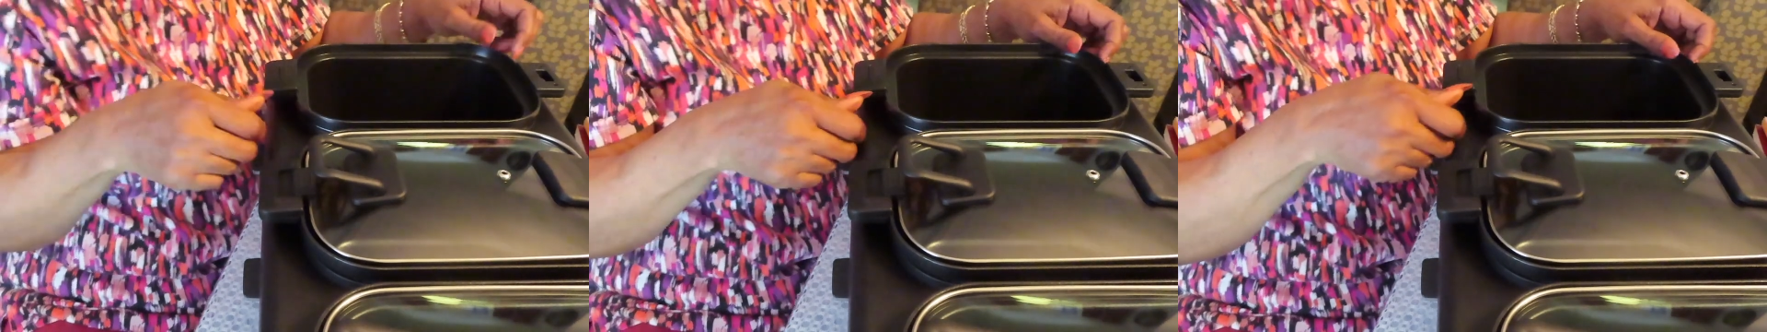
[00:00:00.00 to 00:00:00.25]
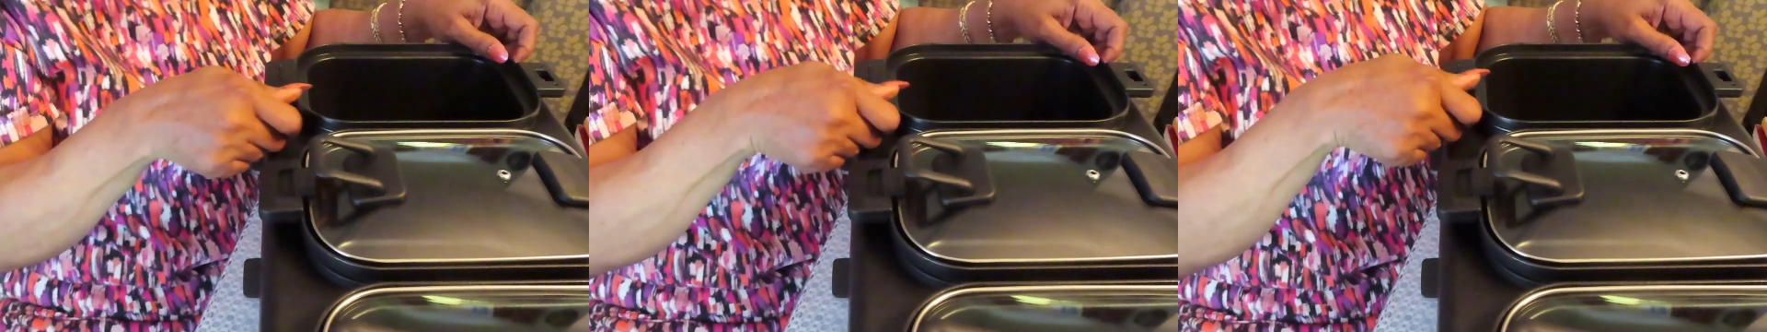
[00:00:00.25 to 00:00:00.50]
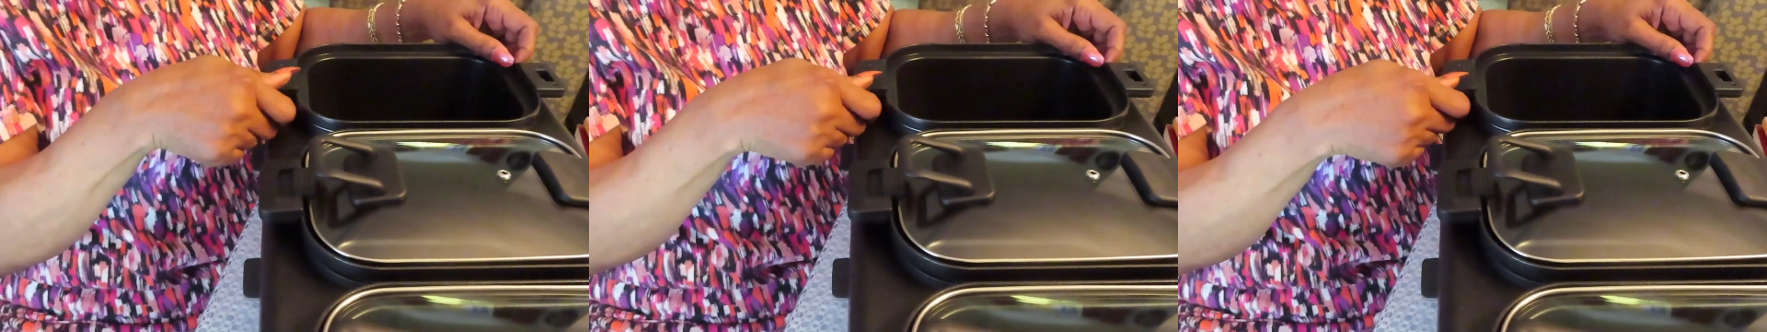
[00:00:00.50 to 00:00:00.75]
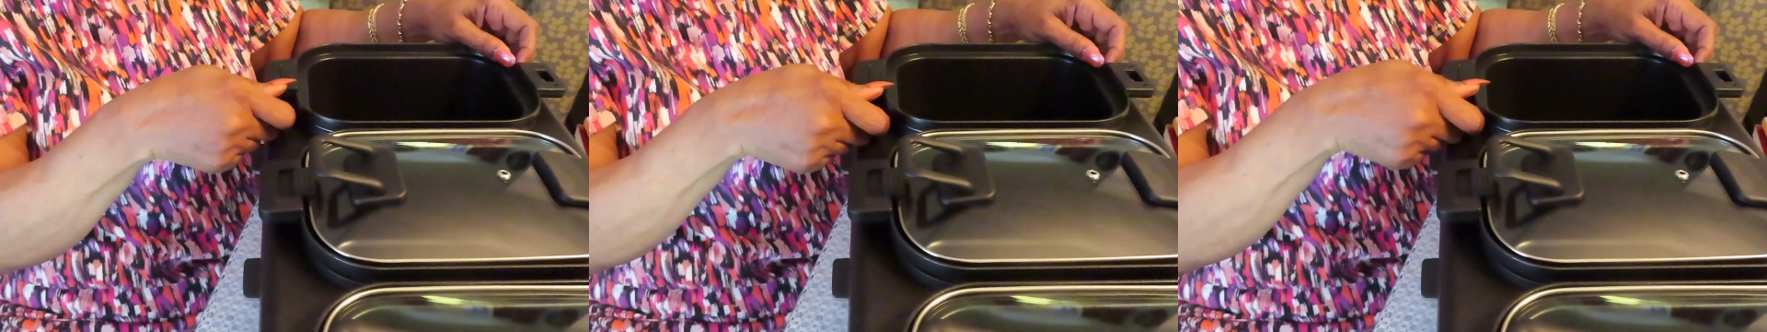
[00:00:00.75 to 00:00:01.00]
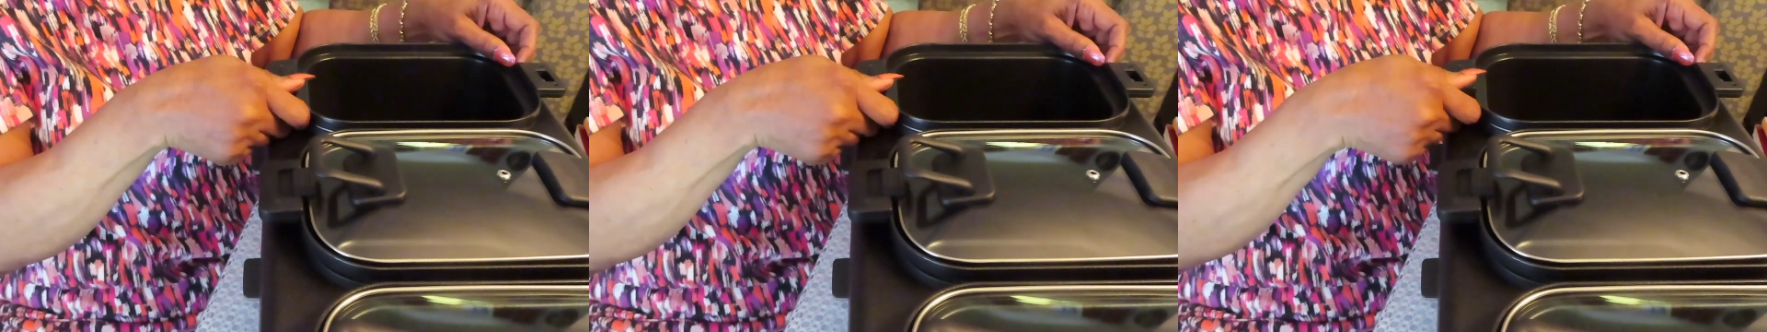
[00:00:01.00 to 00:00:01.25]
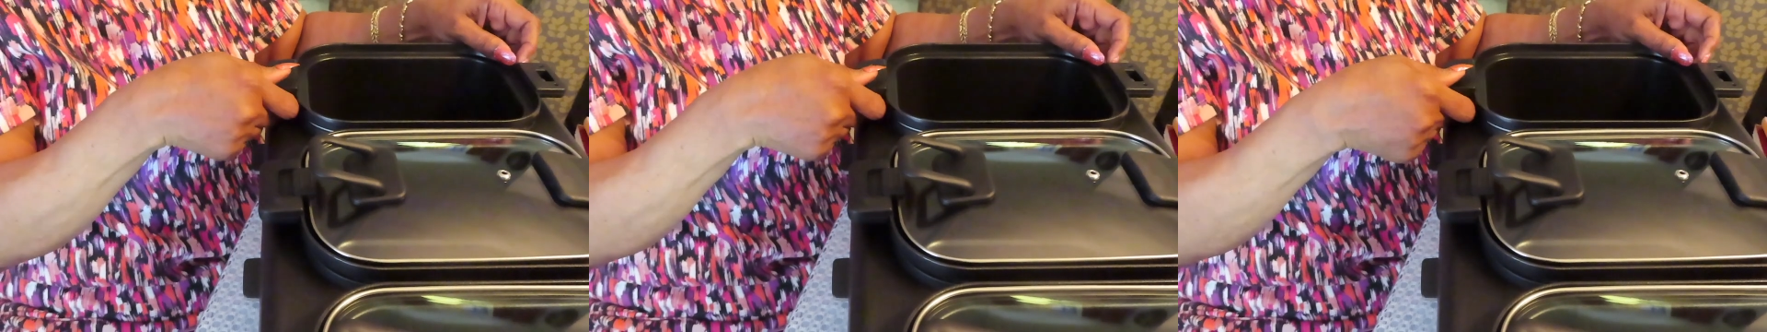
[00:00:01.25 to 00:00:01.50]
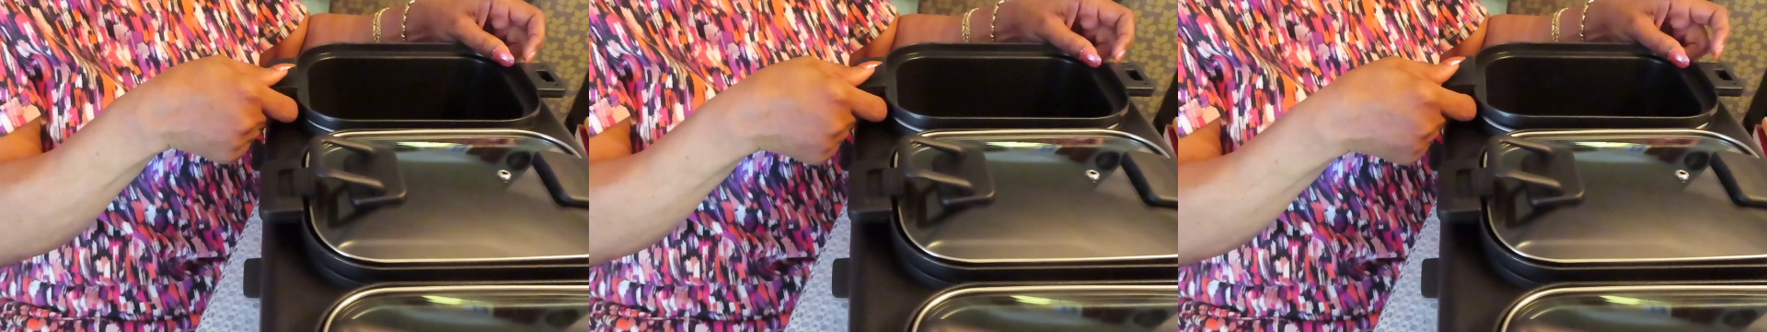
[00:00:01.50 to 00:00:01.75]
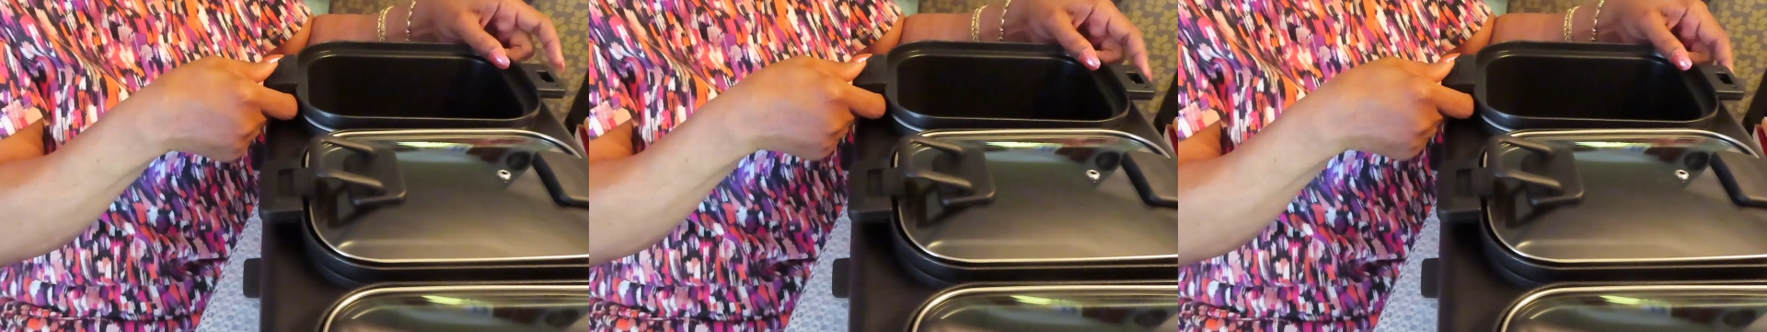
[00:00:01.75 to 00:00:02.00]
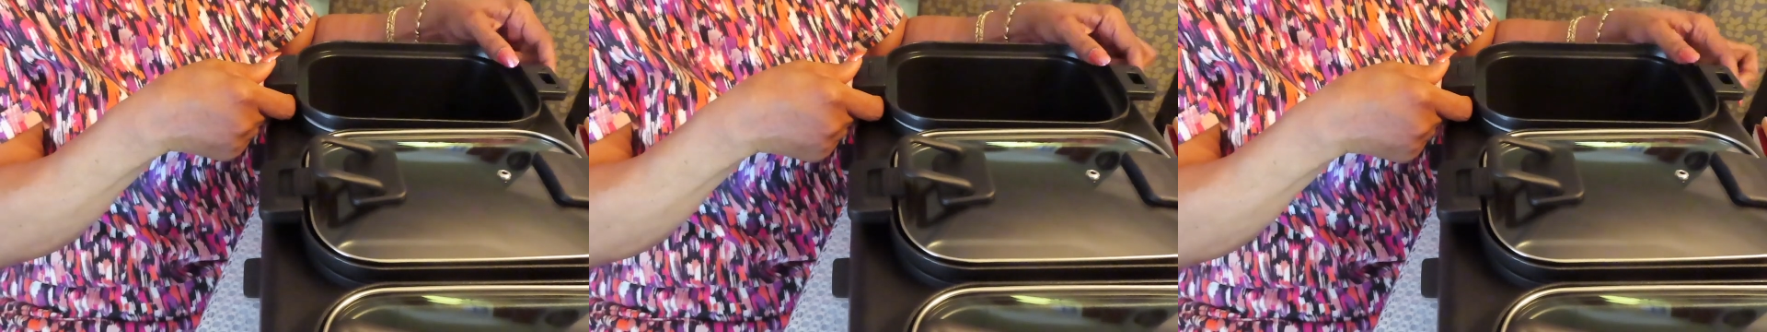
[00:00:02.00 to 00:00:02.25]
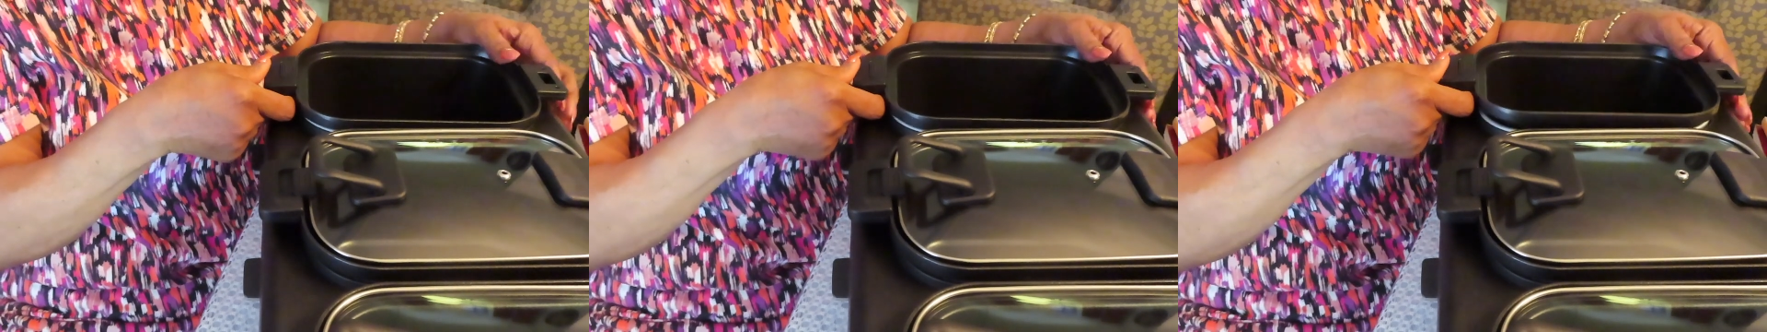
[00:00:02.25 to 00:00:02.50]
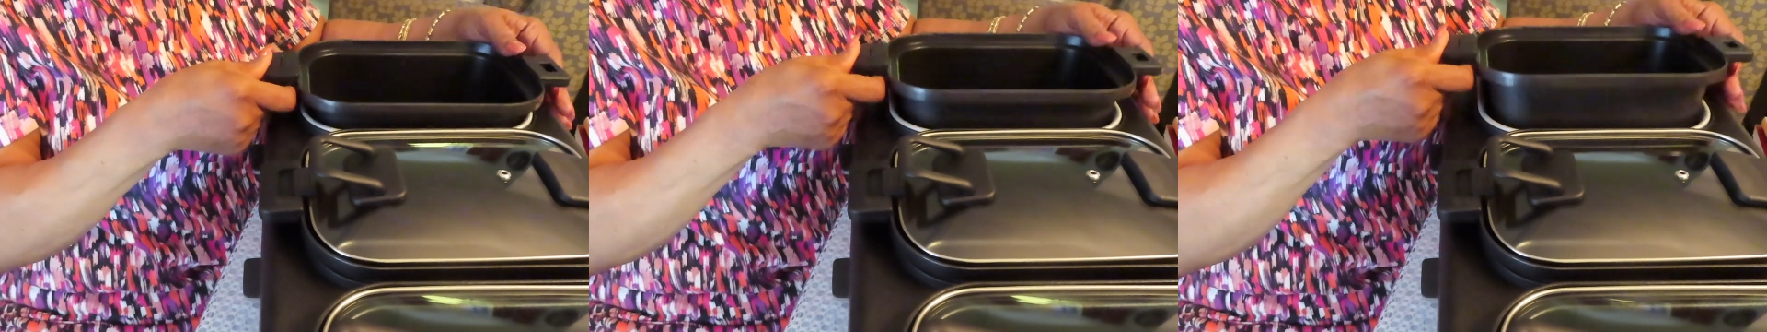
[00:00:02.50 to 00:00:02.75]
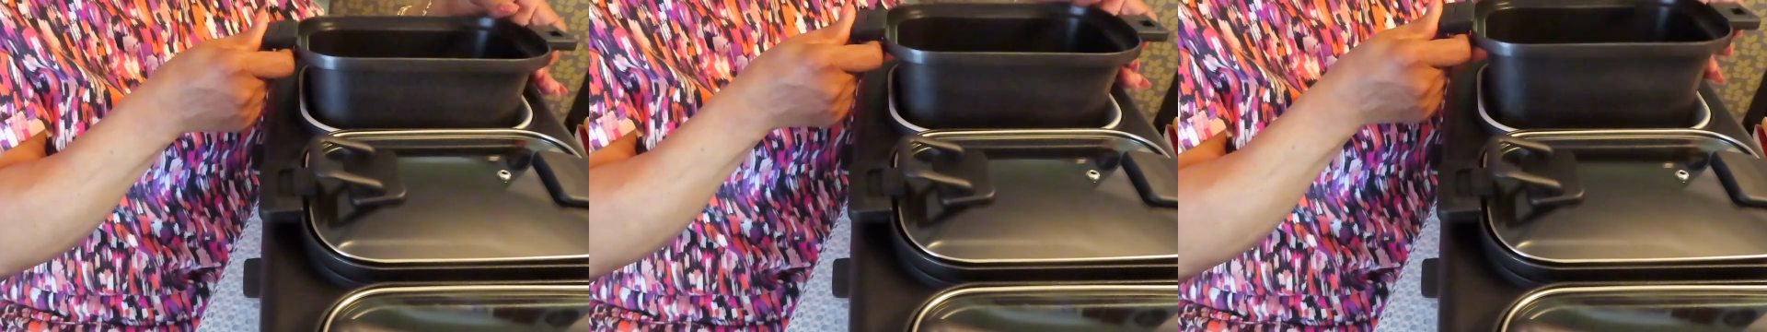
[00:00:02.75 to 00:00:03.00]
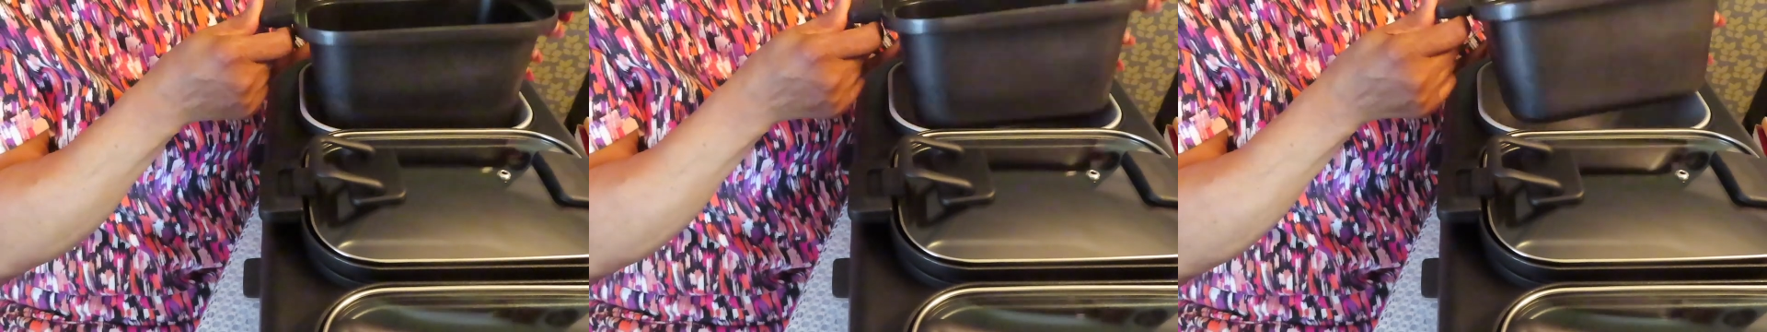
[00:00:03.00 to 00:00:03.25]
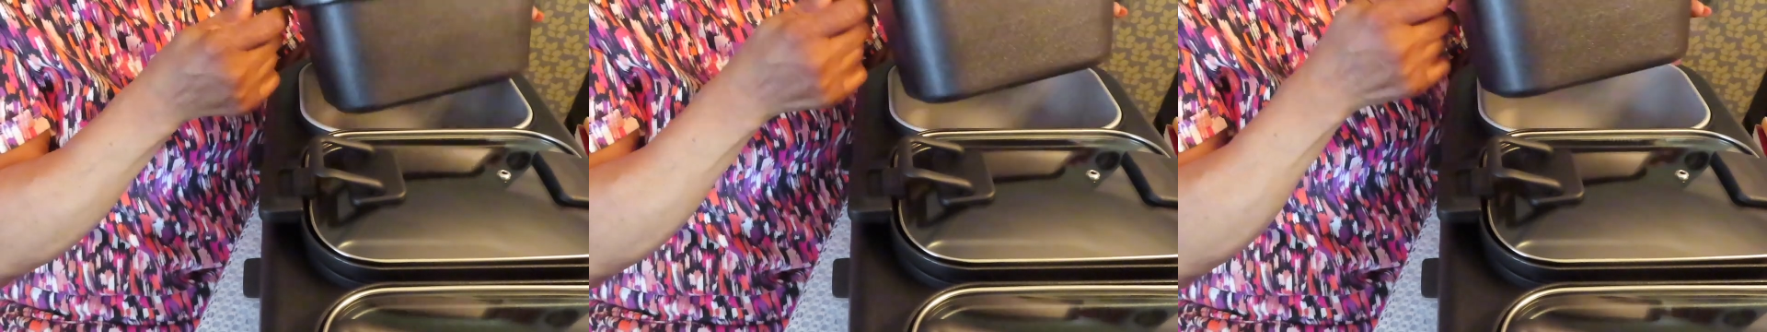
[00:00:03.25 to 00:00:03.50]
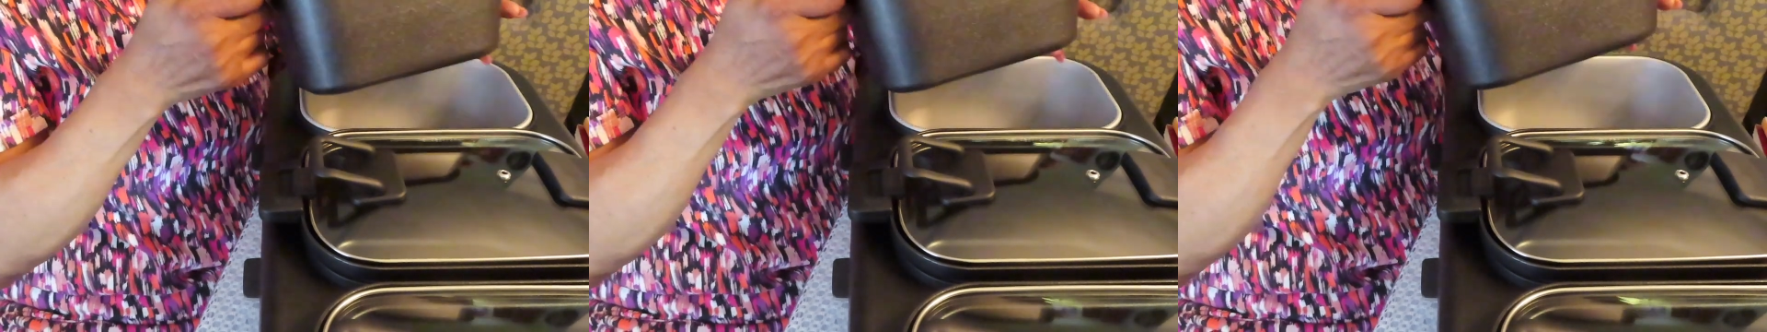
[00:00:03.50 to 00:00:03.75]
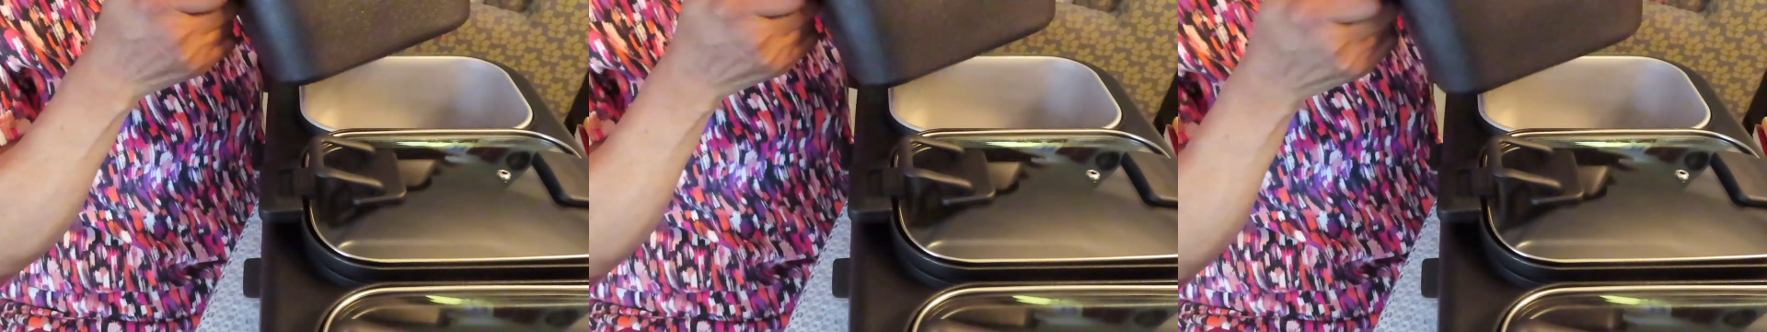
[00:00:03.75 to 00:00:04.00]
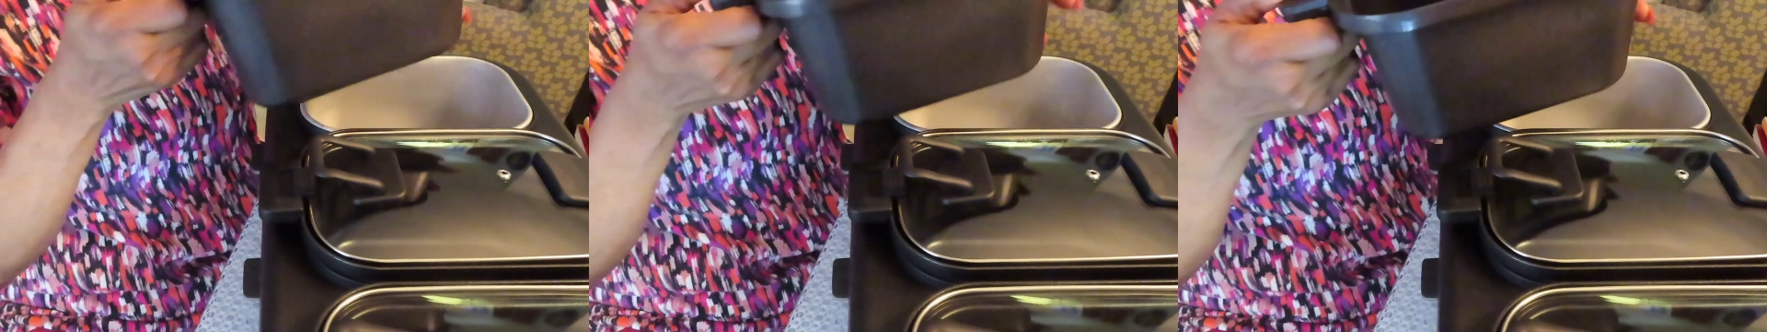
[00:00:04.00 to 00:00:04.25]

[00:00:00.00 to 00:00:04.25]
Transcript: (no speaker visible)